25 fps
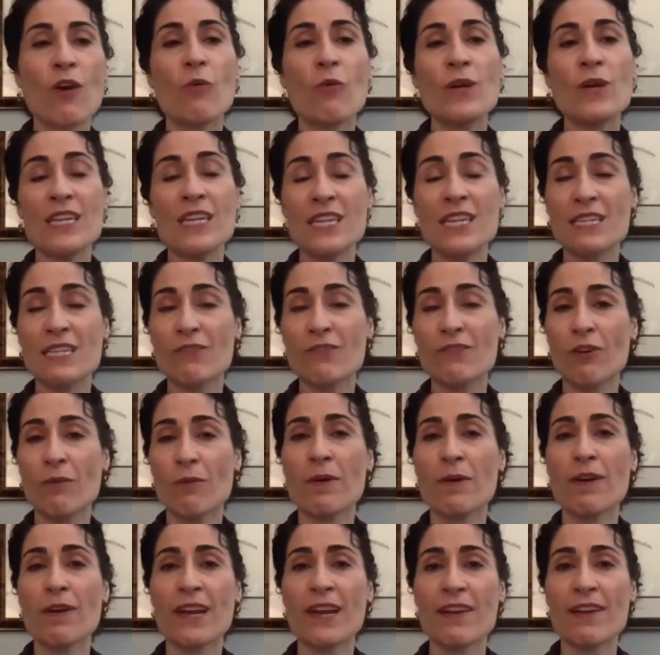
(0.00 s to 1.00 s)
We did this for a
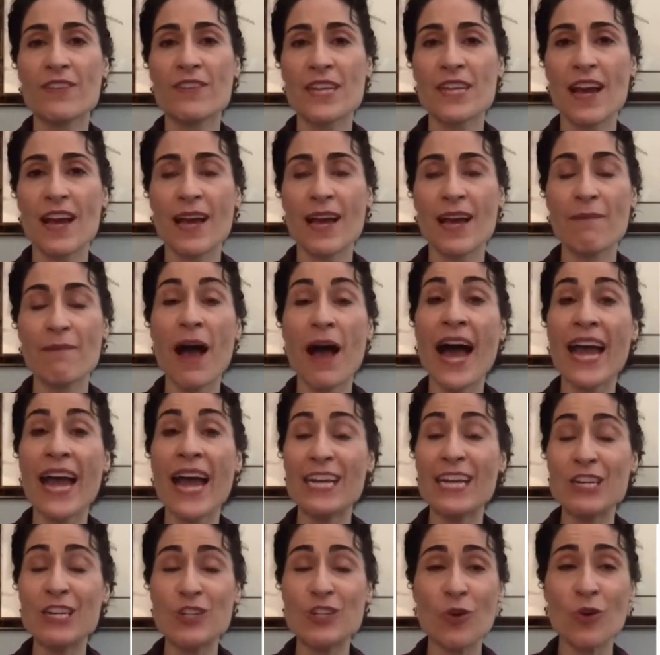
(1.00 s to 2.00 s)
period of time. I
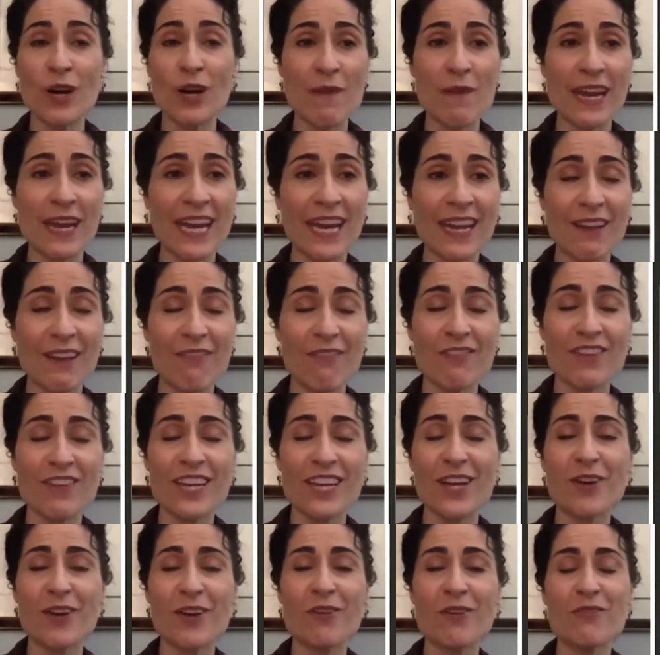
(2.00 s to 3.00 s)
enjoyed making the
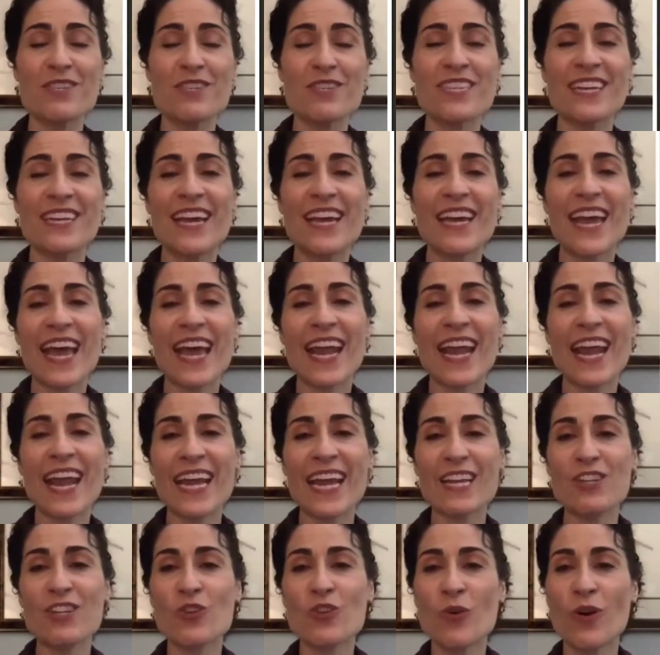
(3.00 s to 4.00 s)
videos, and I
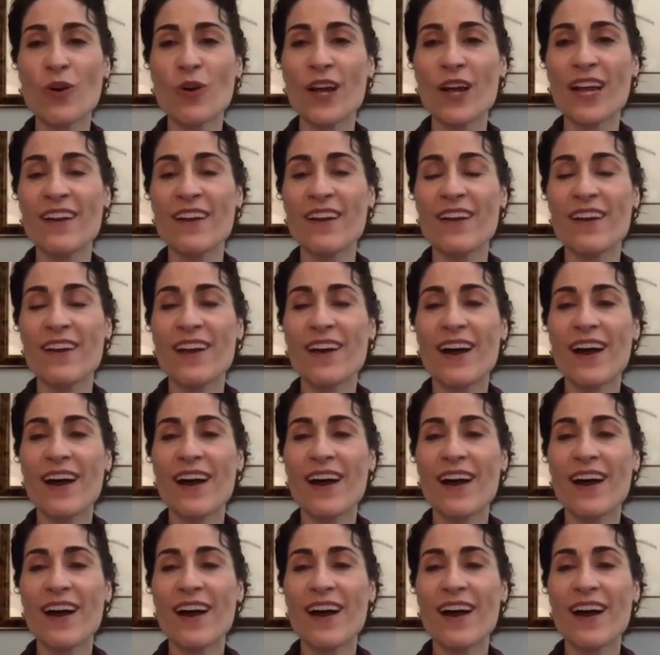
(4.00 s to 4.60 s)
enjoyed